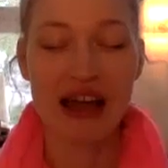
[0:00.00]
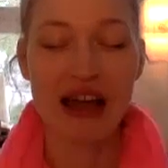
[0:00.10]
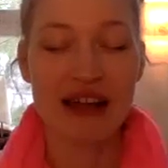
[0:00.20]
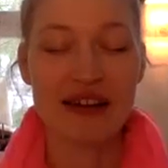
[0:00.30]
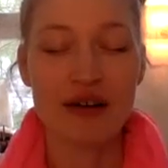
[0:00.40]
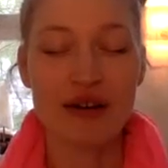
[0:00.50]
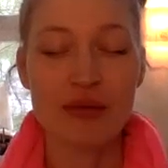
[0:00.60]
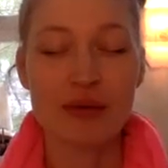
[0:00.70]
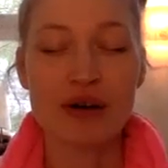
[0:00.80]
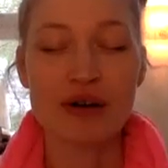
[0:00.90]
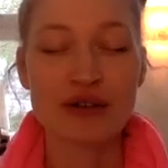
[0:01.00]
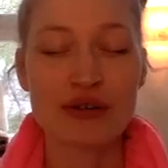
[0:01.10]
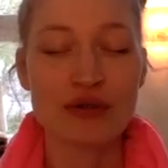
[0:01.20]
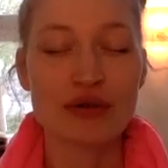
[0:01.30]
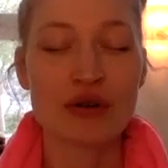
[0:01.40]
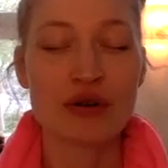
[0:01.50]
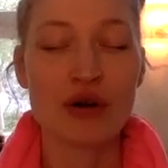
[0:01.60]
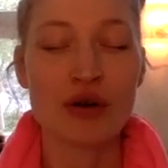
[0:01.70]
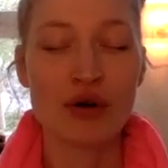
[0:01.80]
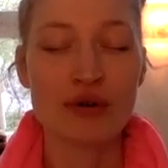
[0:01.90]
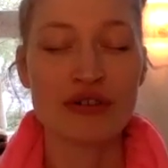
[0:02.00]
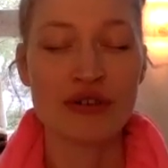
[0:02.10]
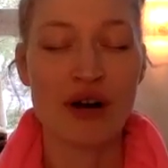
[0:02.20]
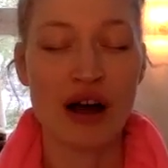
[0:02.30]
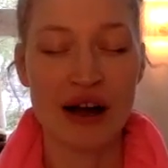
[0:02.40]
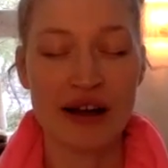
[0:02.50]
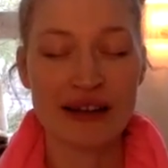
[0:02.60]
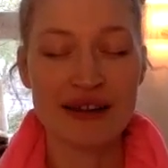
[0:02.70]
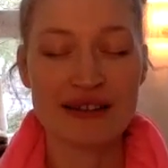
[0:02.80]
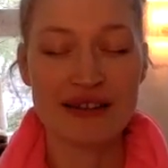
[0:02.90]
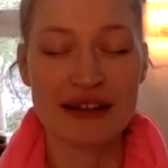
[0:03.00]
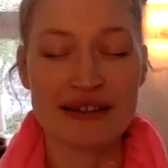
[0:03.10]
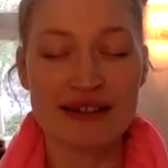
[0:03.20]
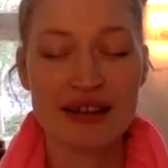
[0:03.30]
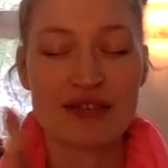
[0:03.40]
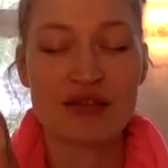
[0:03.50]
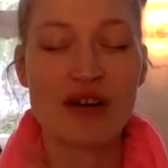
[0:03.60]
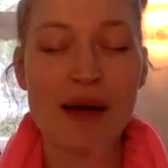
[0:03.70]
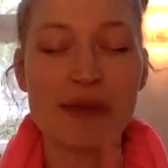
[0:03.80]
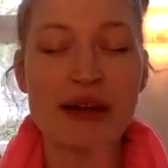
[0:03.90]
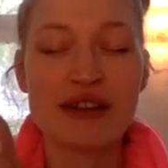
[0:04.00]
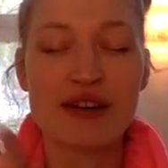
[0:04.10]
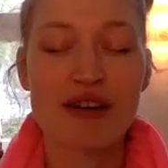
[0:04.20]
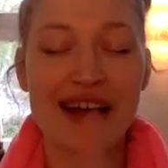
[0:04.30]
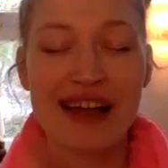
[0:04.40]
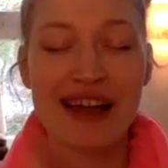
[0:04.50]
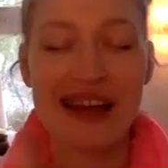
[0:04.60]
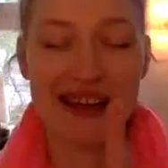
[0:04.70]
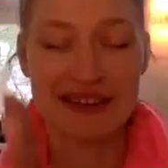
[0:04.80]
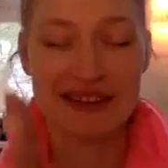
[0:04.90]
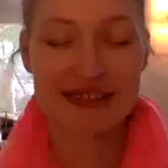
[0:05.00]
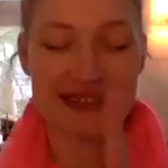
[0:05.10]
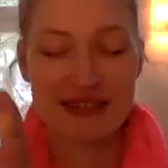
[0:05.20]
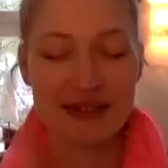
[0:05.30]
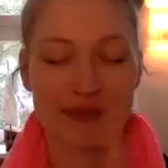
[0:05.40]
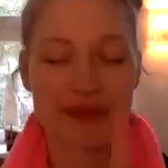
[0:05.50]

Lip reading: And now I want you to close your eyes and start rubbing your hands